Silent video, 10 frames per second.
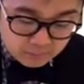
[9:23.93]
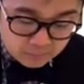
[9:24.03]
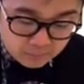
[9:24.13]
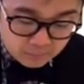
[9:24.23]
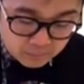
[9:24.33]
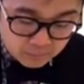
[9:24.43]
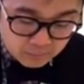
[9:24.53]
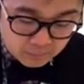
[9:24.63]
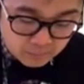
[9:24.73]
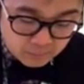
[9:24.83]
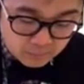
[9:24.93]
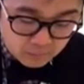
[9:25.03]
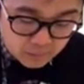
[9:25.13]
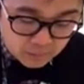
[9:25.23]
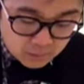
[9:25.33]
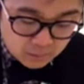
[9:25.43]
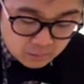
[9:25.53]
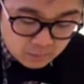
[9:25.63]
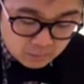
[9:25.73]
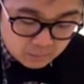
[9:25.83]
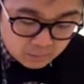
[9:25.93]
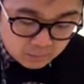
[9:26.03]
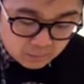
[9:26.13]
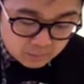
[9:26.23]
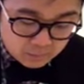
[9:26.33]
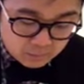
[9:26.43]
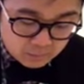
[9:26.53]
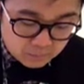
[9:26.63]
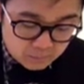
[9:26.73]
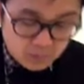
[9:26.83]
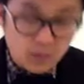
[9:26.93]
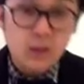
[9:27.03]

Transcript: (silence)